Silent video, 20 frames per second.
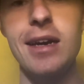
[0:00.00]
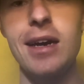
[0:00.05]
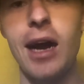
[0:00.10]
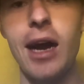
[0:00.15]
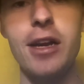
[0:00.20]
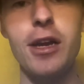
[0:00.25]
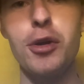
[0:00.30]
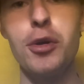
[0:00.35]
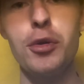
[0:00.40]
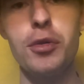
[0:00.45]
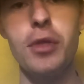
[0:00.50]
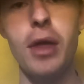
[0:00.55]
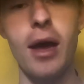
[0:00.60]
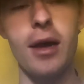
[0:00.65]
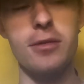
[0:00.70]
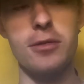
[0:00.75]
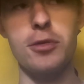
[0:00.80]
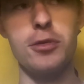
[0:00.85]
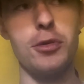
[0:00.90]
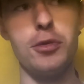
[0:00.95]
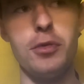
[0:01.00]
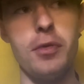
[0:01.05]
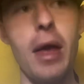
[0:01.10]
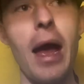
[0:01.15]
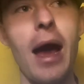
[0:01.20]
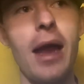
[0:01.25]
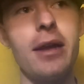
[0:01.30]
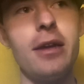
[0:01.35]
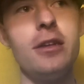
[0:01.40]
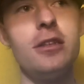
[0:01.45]
I know who
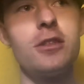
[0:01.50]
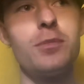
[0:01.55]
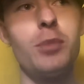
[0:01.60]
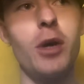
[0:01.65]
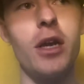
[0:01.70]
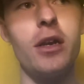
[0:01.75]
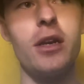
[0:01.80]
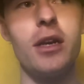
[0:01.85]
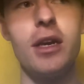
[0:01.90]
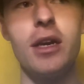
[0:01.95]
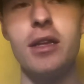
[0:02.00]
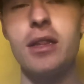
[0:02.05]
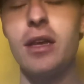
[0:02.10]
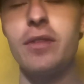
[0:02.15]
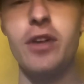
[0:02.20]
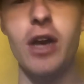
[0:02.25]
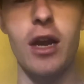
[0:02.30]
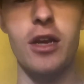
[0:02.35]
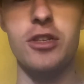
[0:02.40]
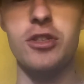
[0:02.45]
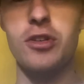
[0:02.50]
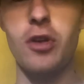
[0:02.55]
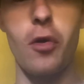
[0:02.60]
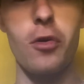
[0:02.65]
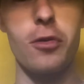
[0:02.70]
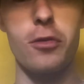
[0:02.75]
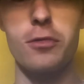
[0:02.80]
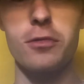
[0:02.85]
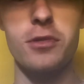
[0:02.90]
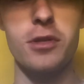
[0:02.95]
that is, but they've got a
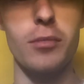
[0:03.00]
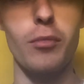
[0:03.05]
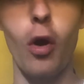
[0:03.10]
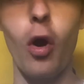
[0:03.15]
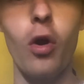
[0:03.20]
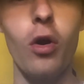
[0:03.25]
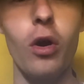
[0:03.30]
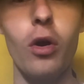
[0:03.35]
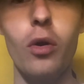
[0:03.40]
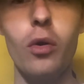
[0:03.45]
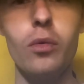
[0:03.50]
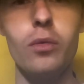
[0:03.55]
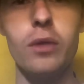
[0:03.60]
starter tomorrow,